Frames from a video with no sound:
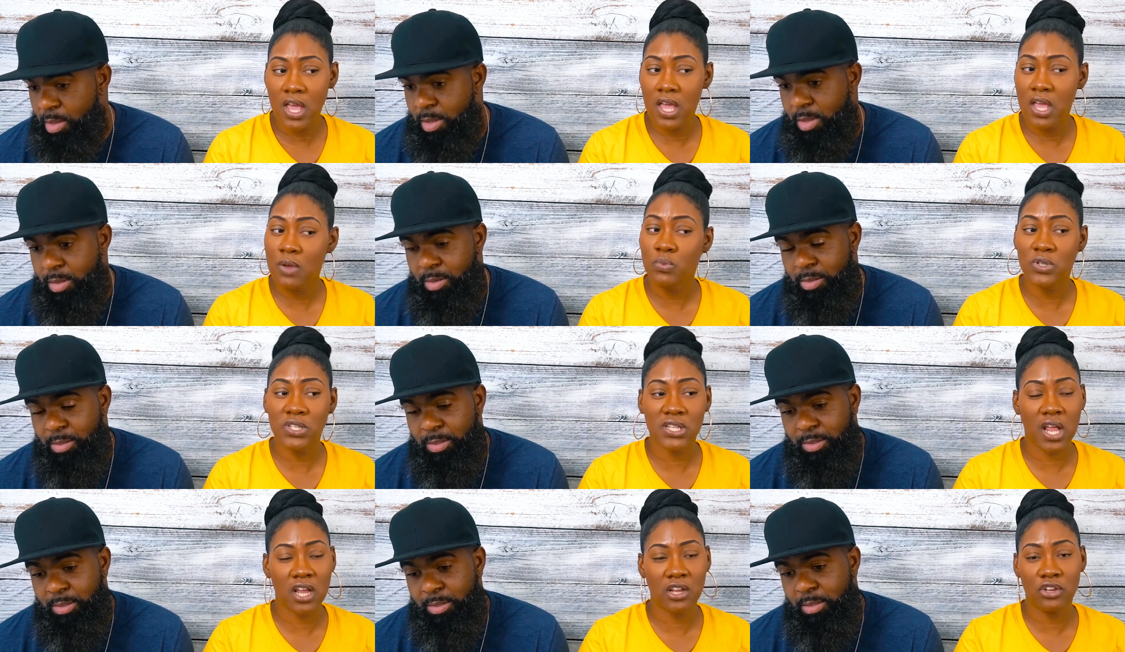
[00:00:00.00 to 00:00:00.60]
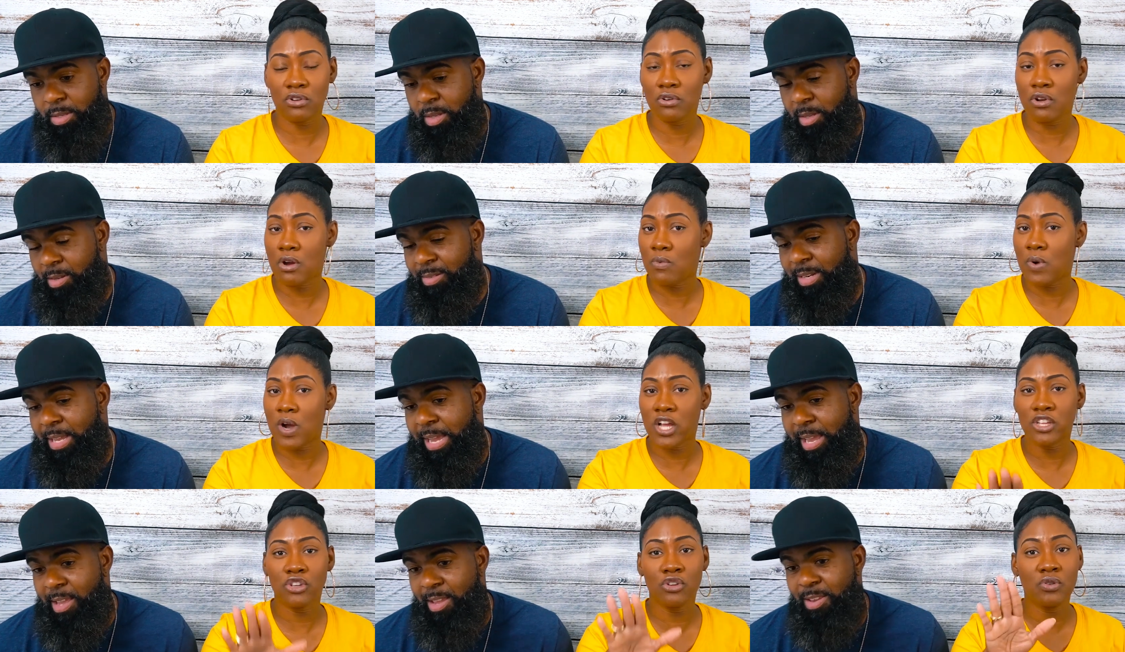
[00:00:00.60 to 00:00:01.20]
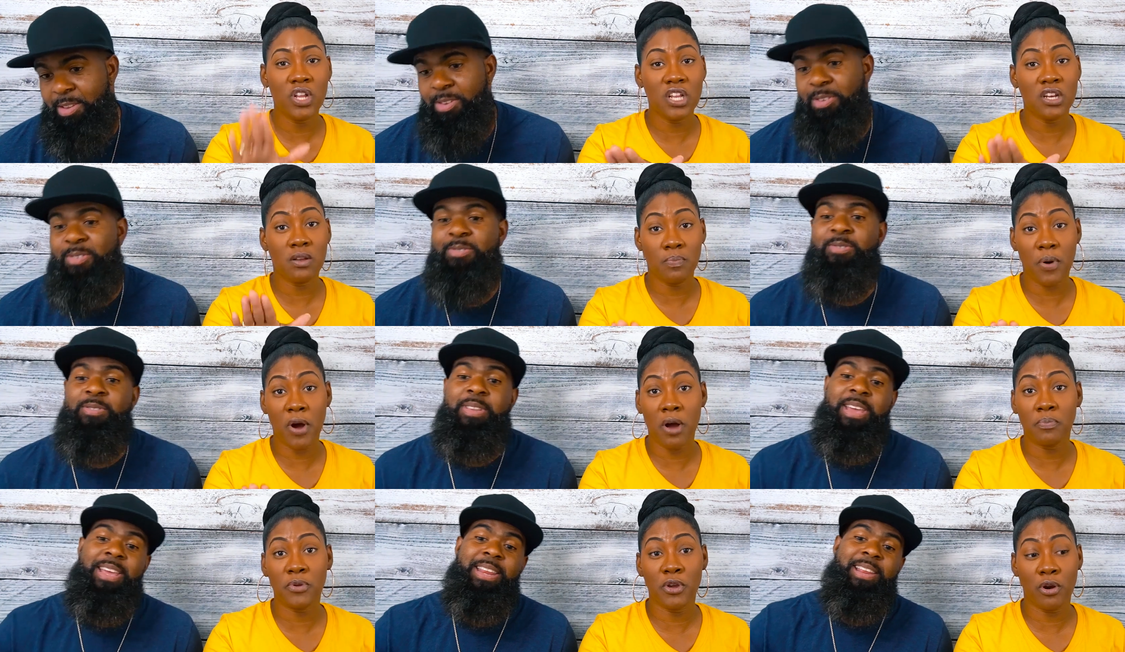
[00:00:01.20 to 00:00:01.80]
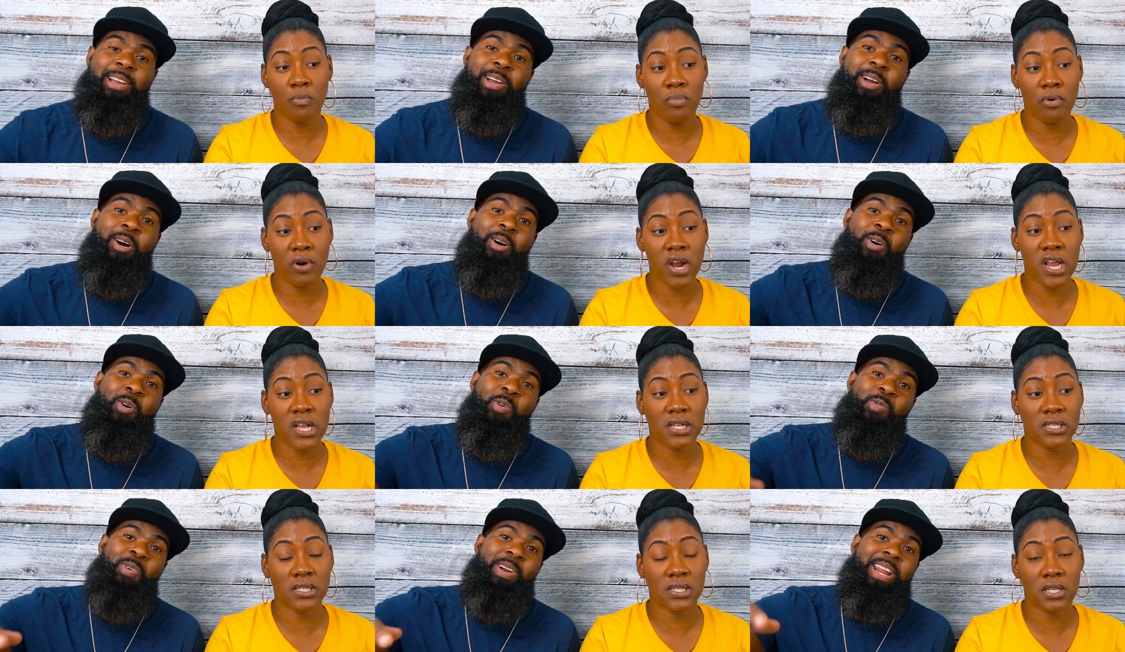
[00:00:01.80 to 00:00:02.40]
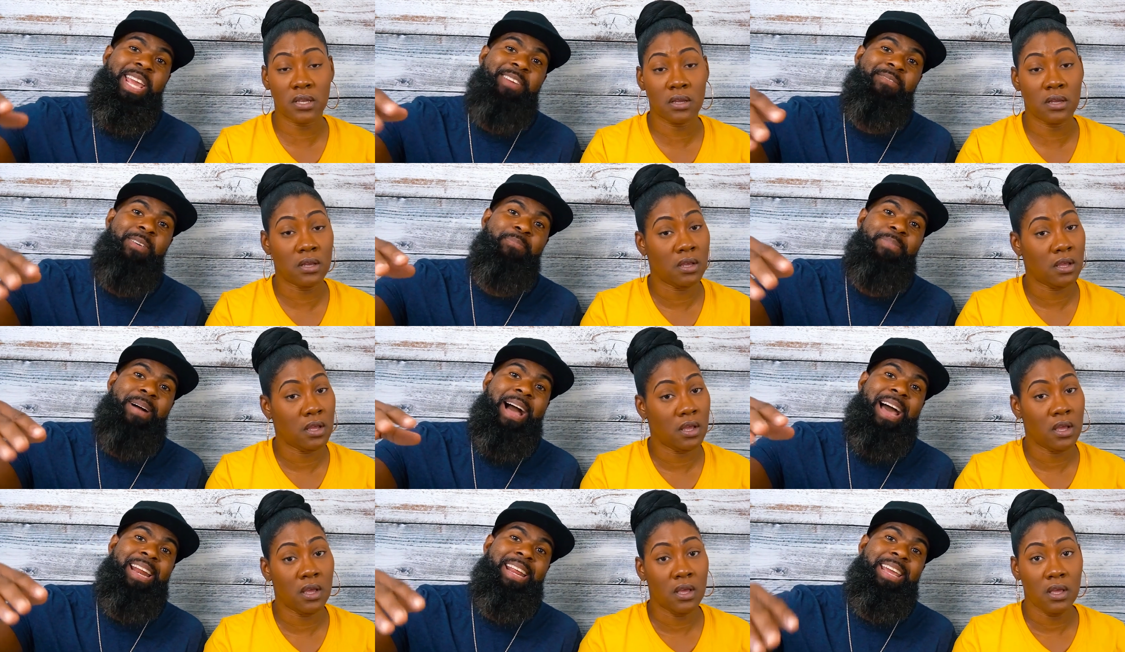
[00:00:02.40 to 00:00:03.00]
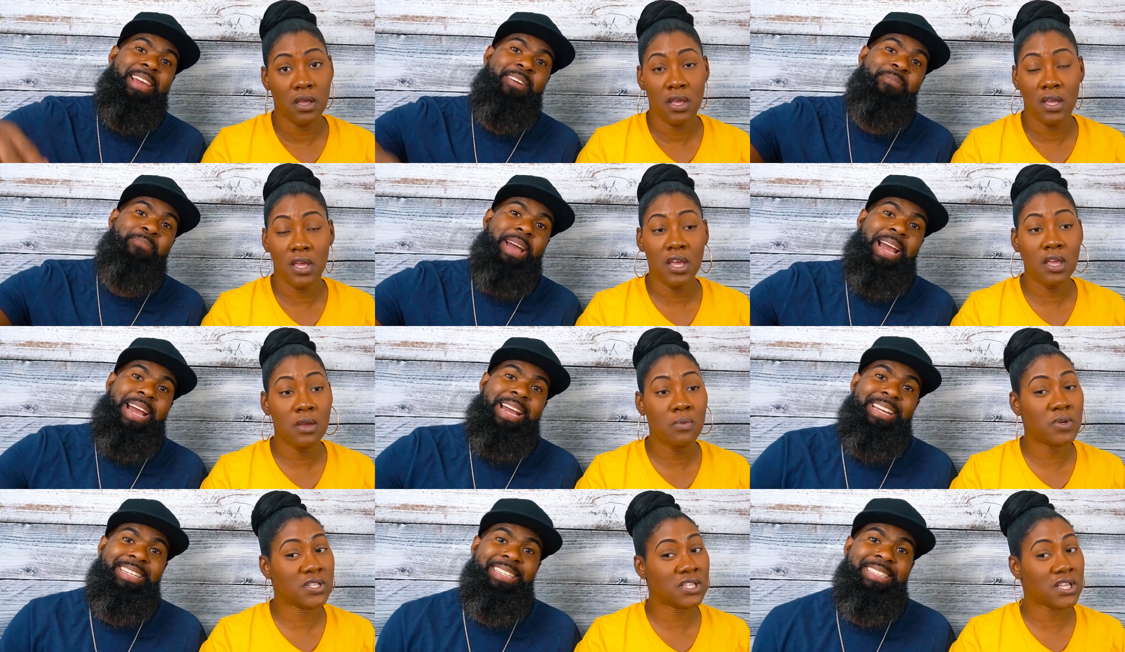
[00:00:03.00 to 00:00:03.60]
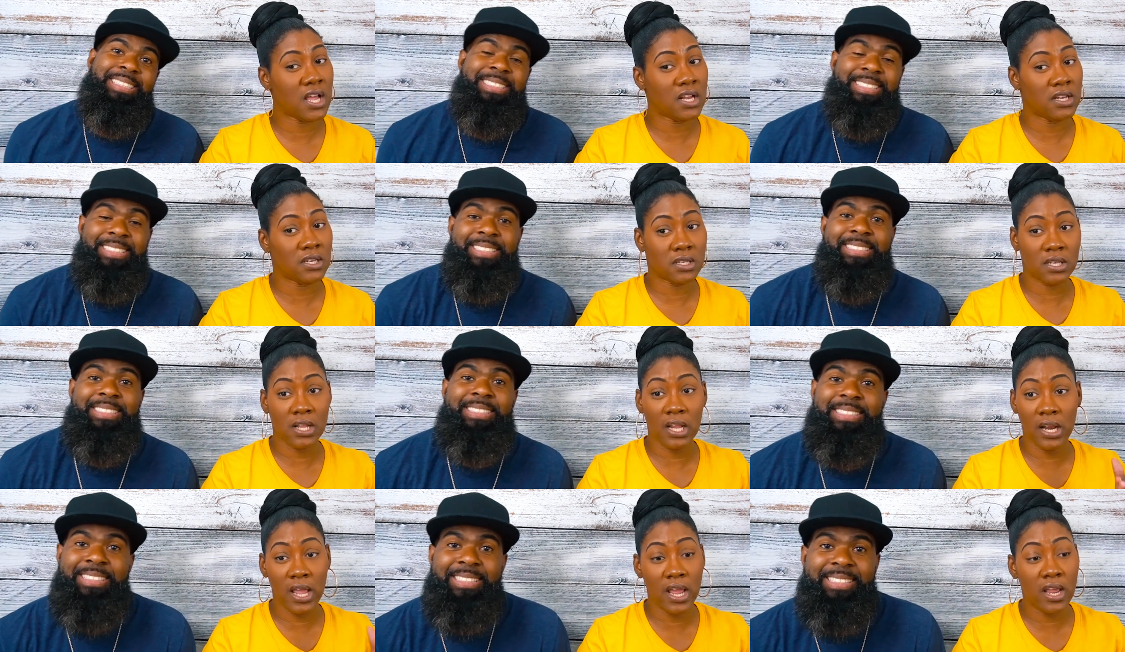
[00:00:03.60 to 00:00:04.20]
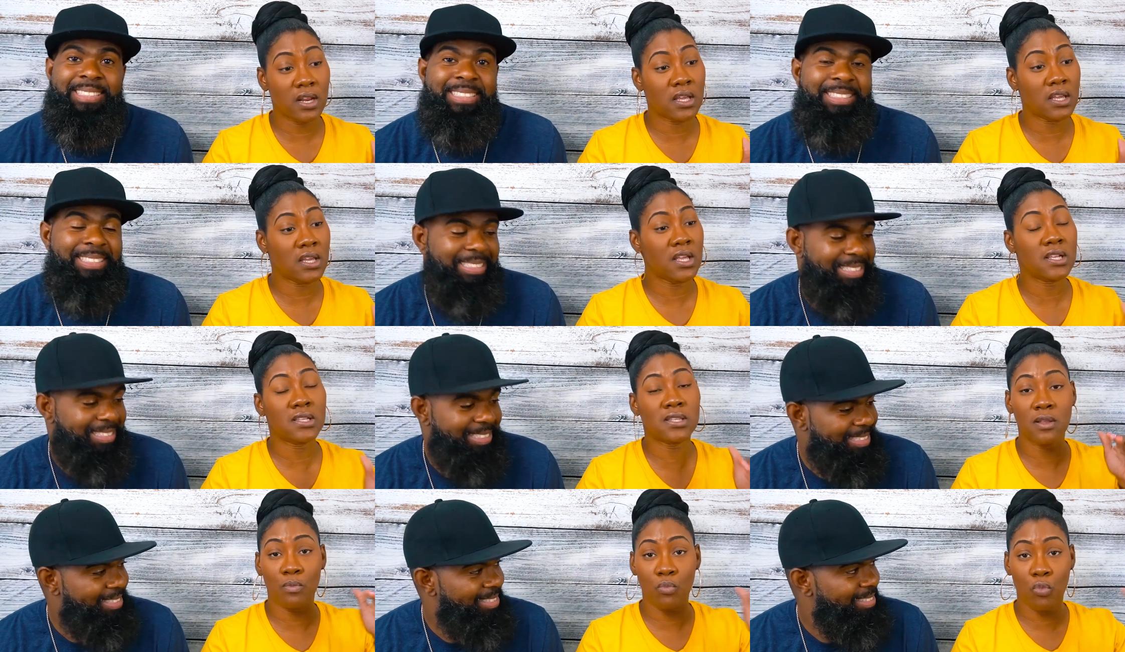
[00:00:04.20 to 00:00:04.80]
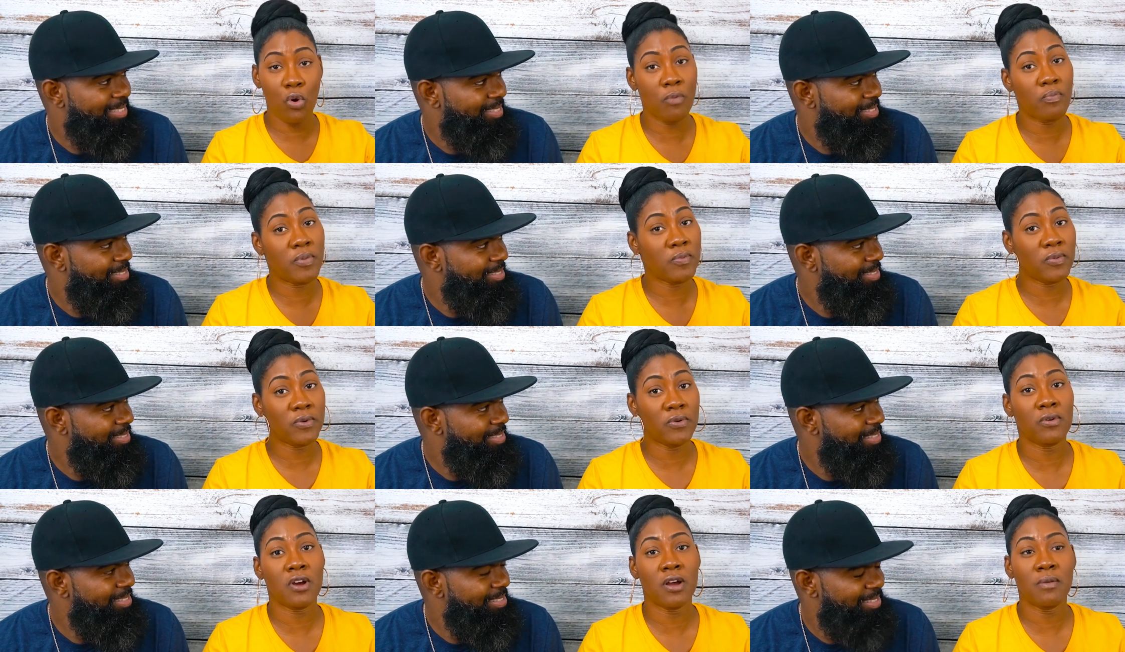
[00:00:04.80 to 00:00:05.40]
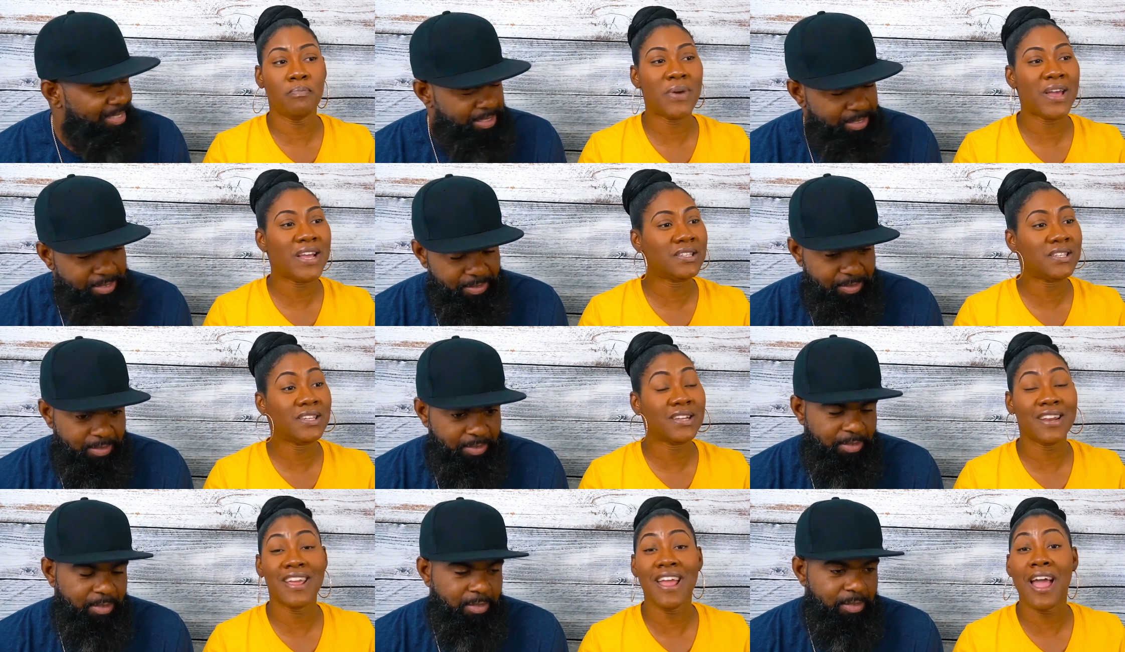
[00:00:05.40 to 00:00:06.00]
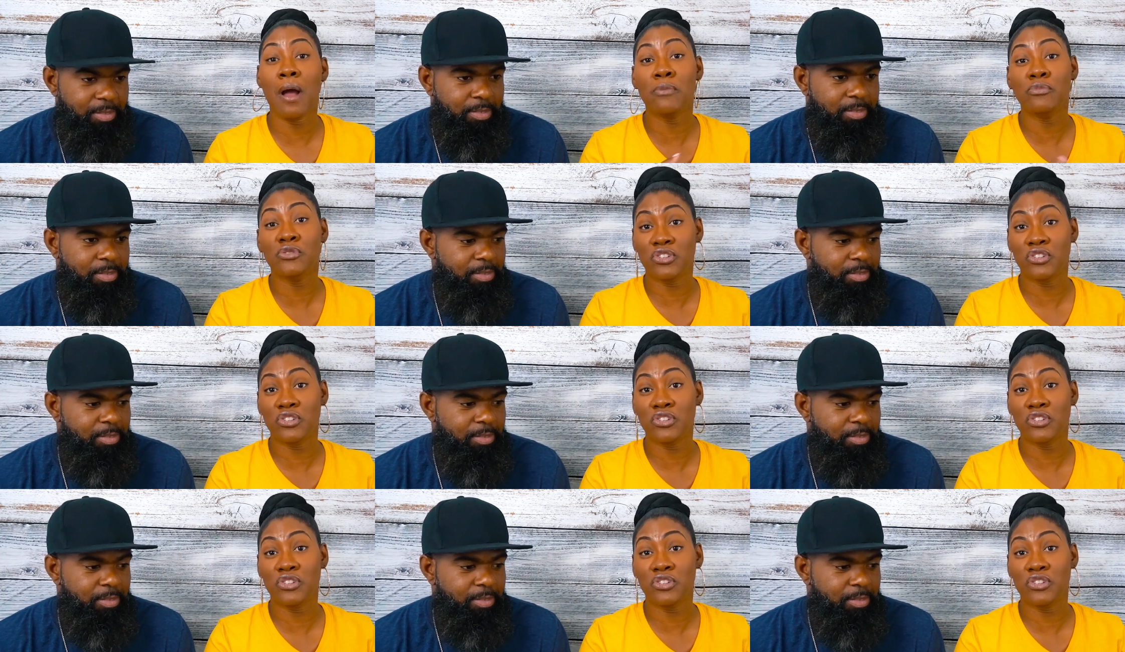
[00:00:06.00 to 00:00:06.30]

Speaker 1: he was like, you know You're what, like, you need to pump need your brakes. Don't leave up out of here, man. He was like, the later it gets, the more people gonna come. Basically, I'm